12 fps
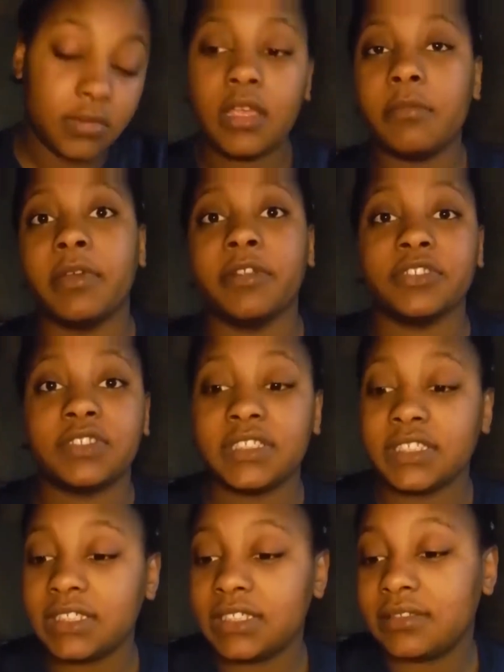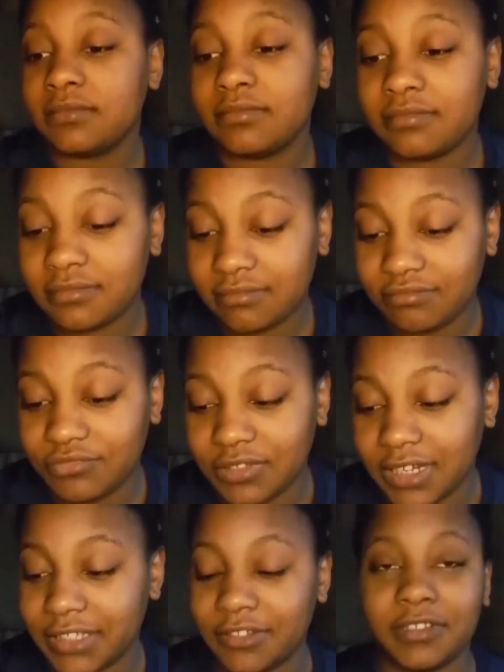My receipt. You
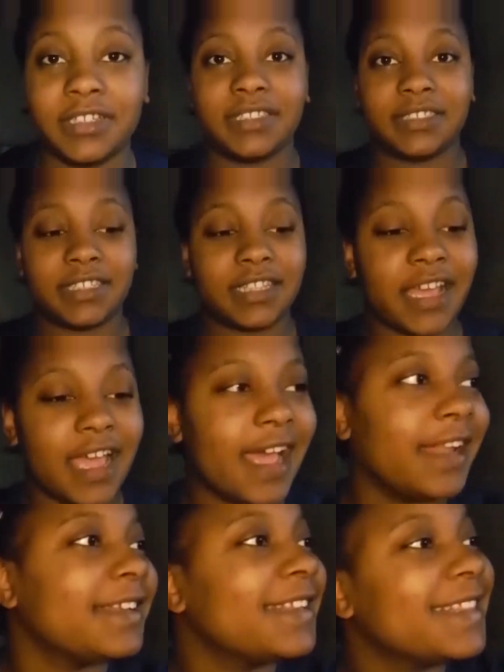guys don't need to see that.